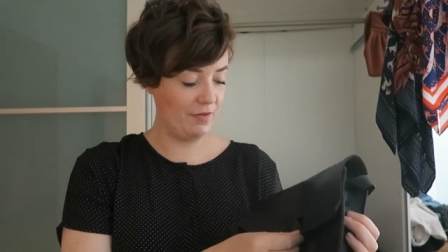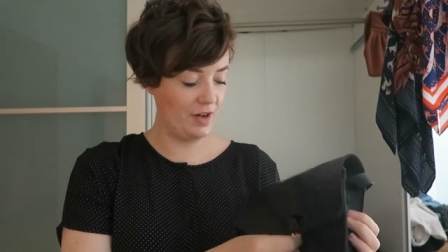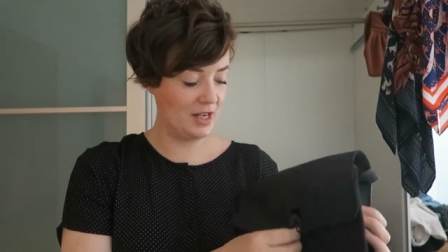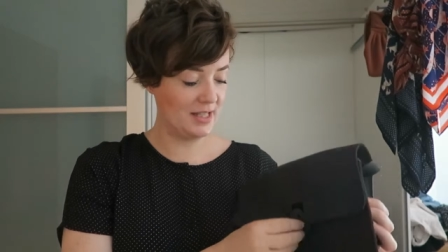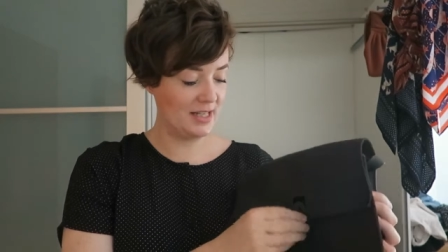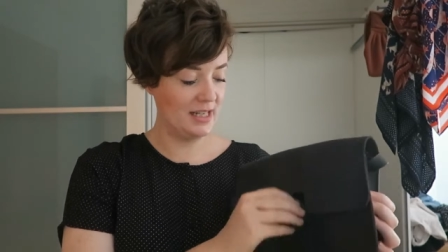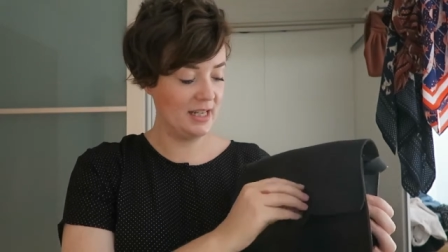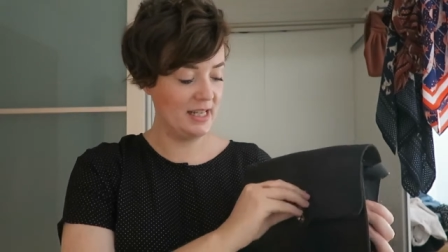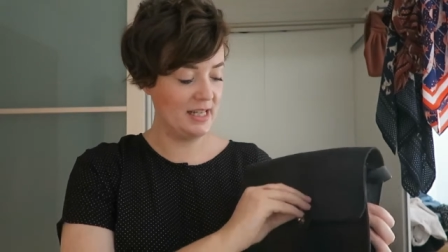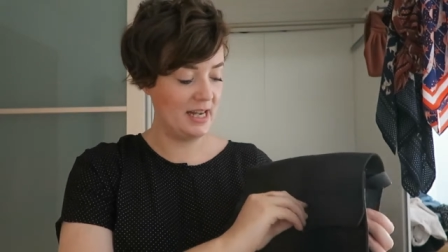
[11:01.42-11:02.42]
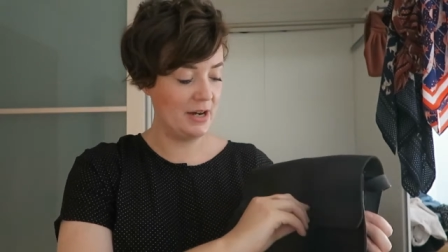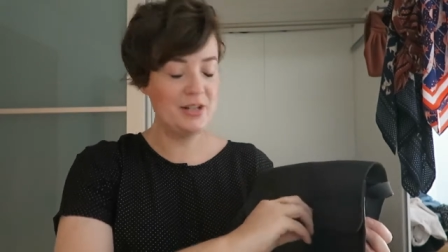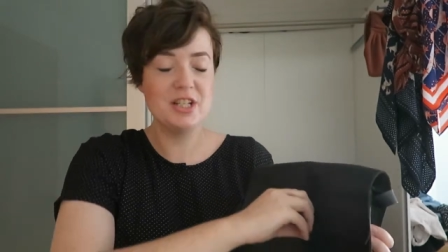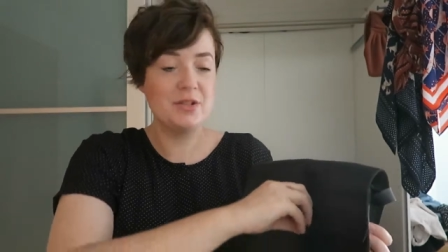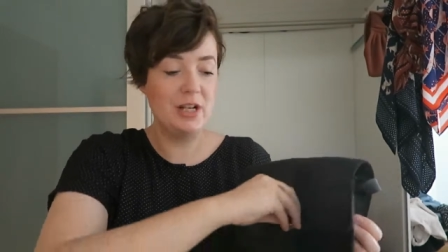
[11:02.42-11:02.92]
the fastening detail.
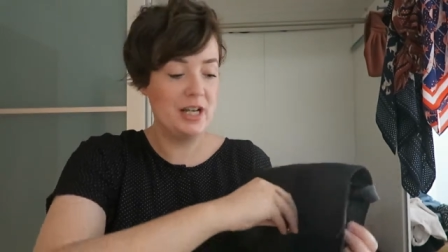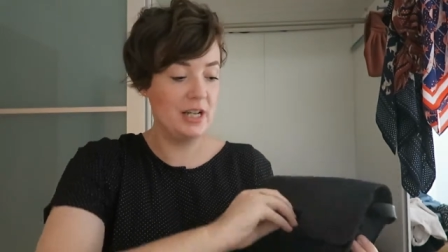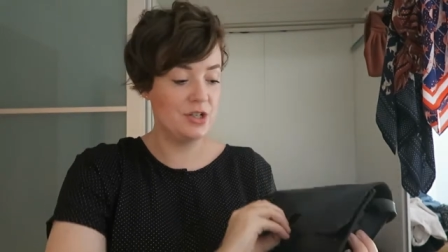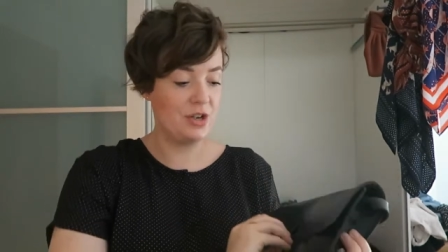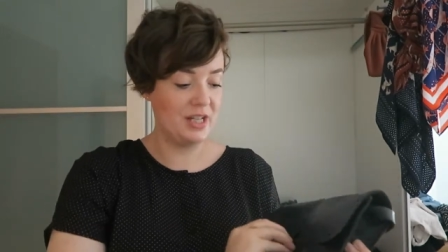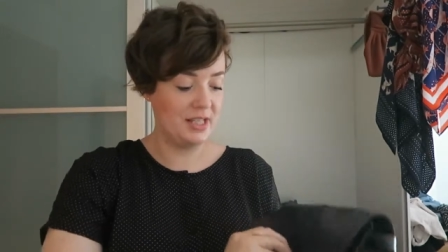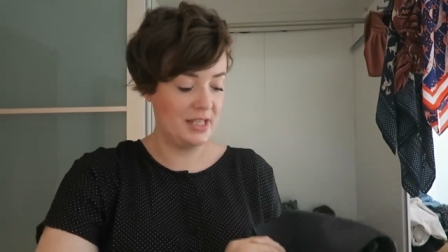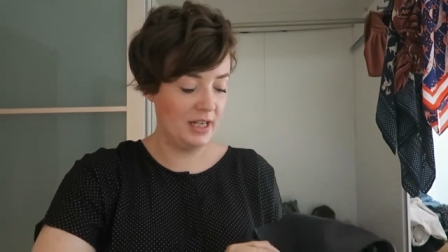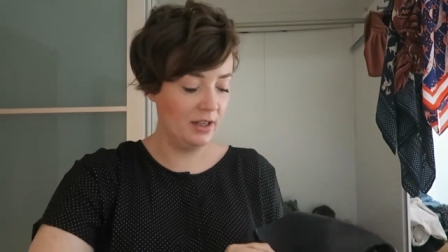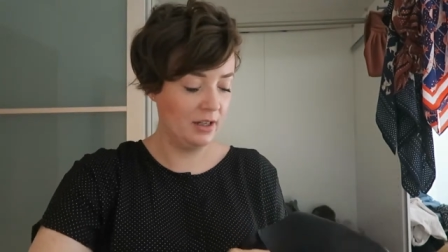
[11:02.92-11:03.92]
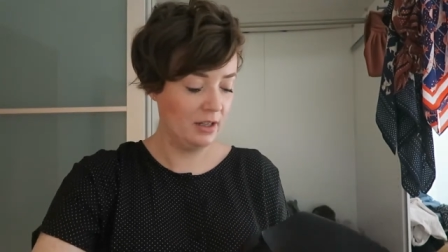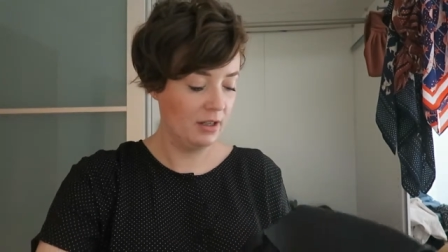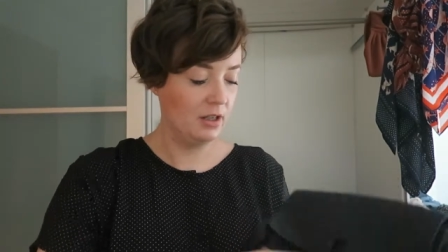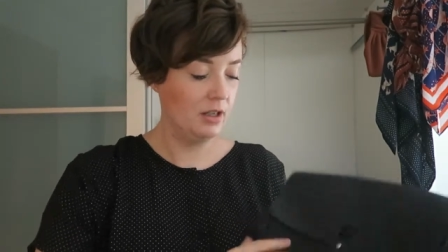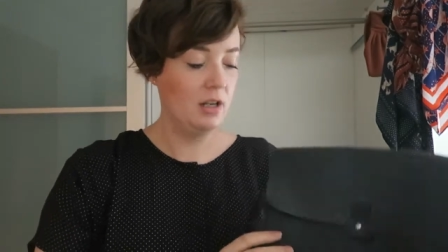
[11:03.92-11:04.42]
It's just really interesting.
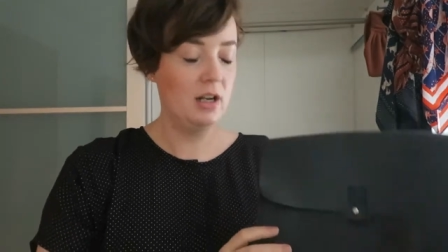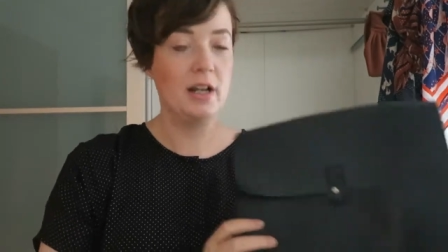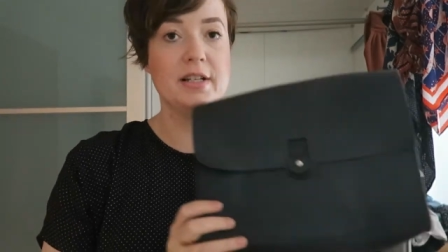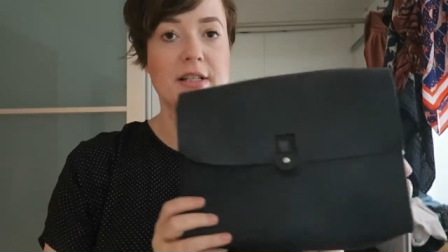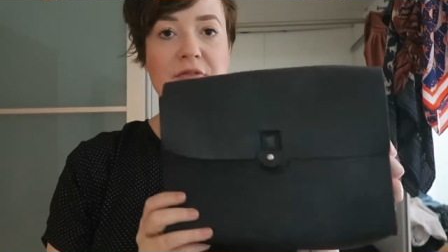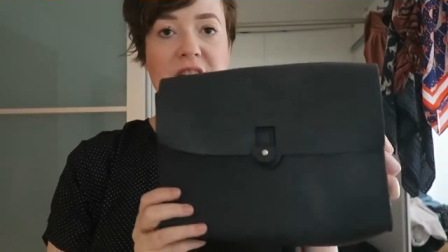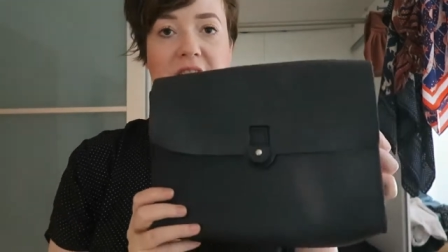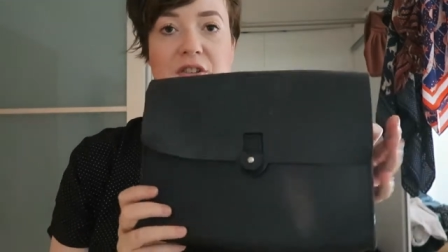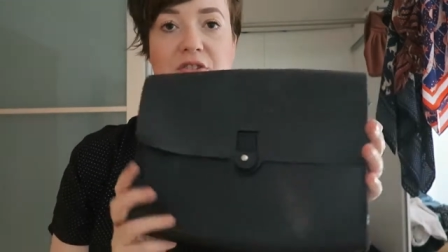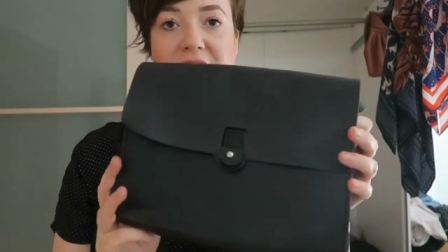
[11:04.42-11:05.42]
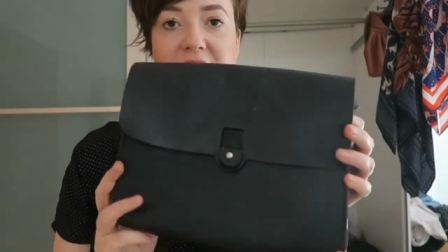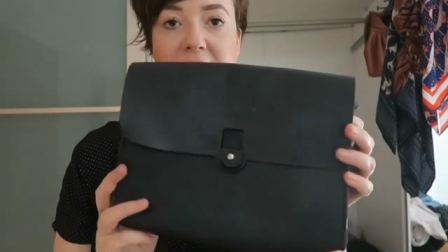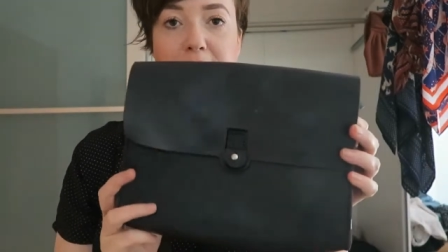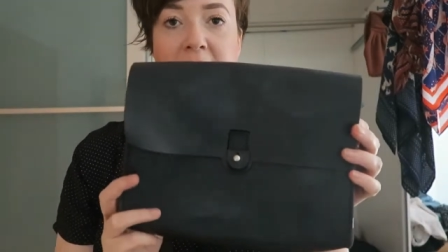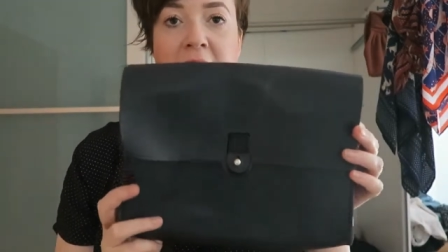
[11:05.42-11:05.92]
Like, it's a really
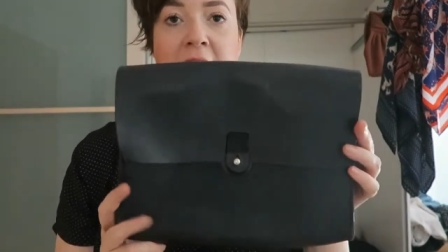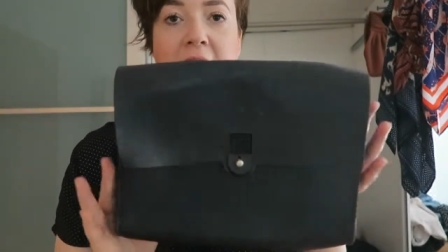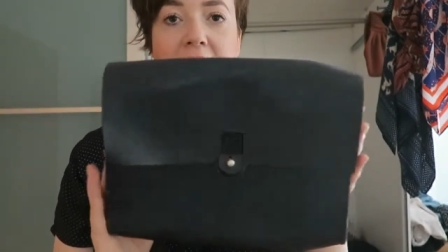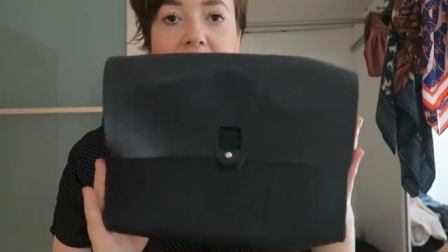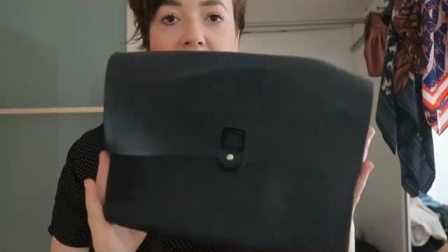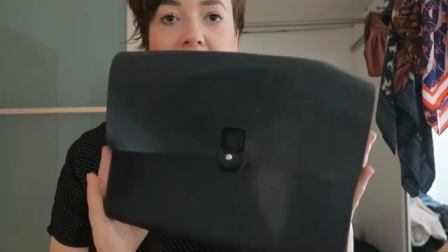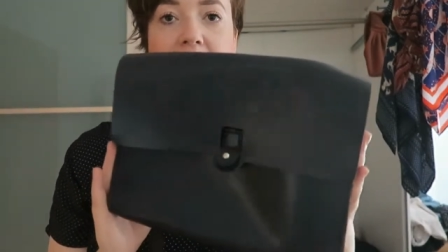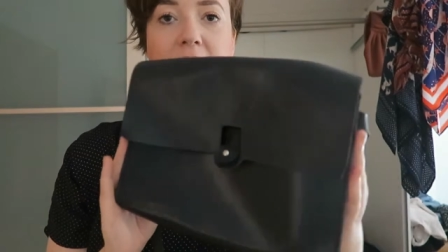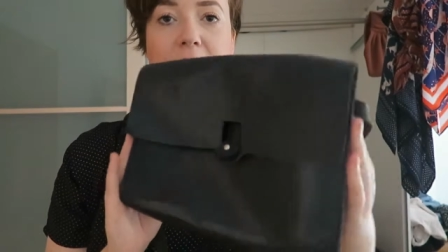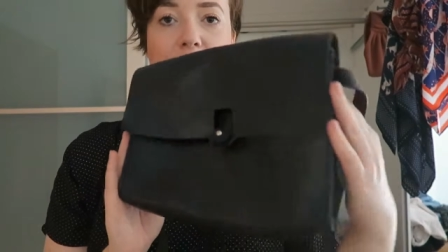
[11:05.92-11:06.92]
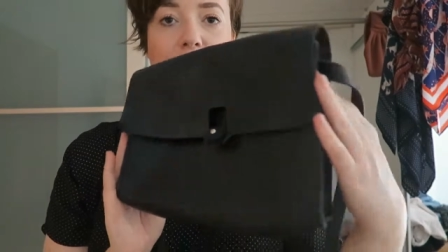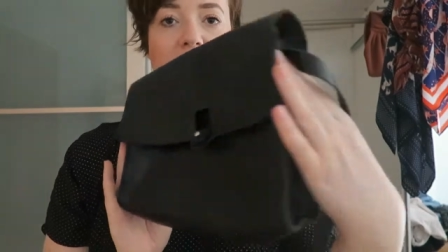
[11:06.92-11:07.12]
interesting bag and